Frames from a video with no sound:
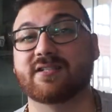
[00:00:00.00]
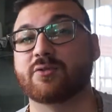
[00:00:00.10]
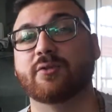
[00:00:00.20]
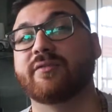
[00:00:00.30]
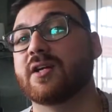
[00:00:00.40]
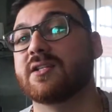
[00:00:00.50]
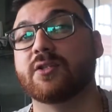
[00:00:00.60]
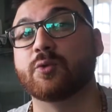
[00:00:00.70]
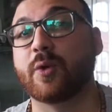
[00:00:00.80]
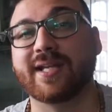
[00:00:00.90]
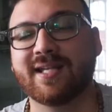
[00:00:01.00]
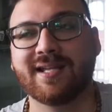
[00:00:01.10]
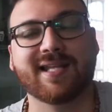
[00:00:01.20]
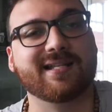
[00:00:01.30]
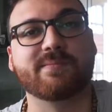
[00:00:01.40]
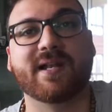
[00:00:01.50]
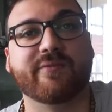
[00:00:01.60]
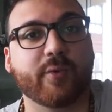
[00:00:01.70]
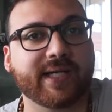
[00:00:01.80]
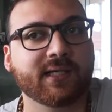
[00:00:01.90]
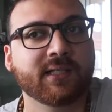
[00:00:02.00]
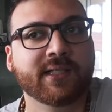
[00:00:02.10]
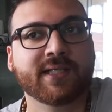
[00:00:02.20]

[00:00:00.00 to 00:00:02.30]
I sold it for 120 in the span of a week.